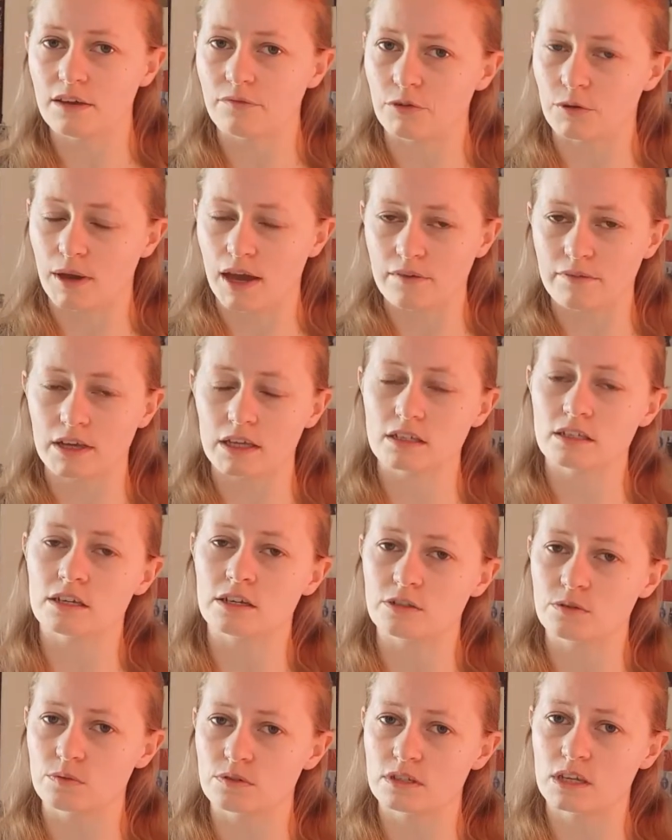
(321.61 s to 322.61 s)
if you have
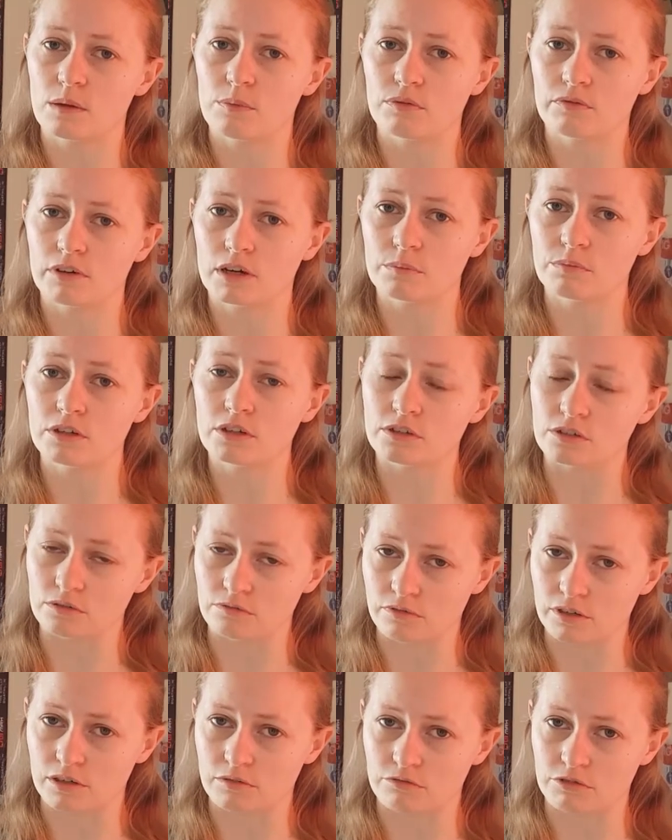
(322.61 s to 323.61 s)
access to a skipping rope, then do
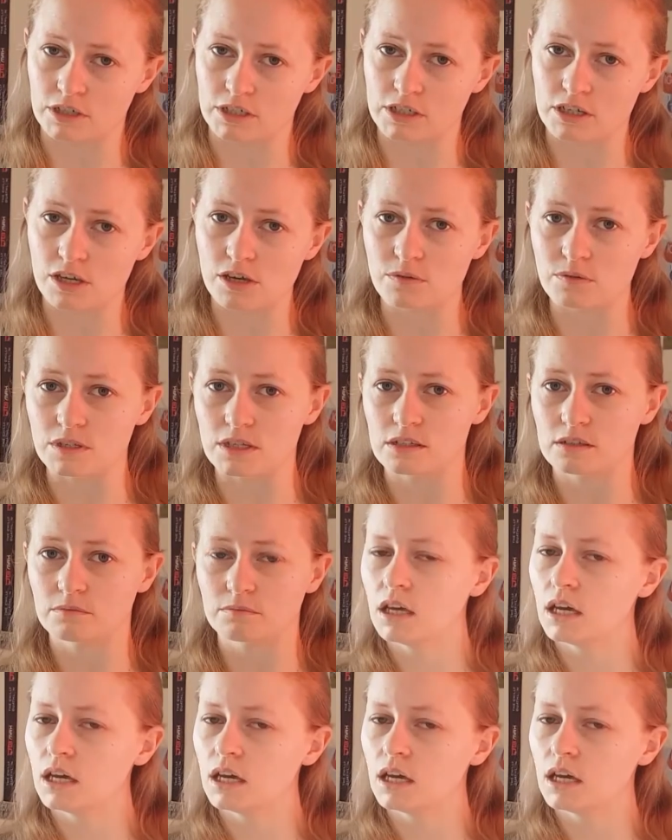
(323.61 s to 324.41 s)
feel free to use it.